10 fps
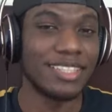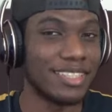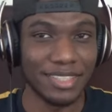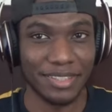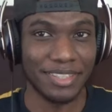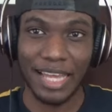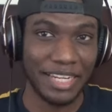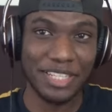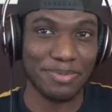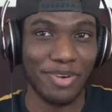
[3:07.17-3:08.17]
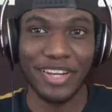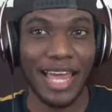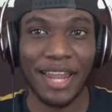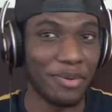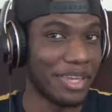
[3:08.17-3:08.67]
Look, at this point,
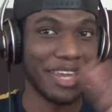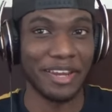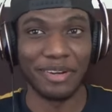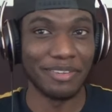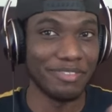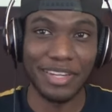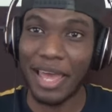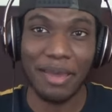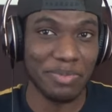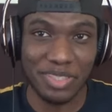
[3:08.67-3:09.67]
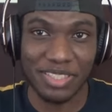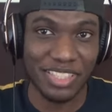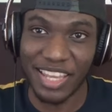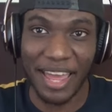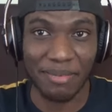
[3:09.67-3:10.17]
I don't care. If it happens,
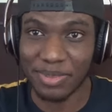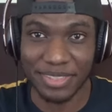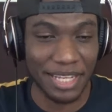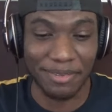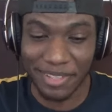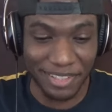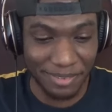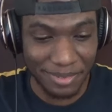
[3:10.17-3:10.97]
it happens. I don't care.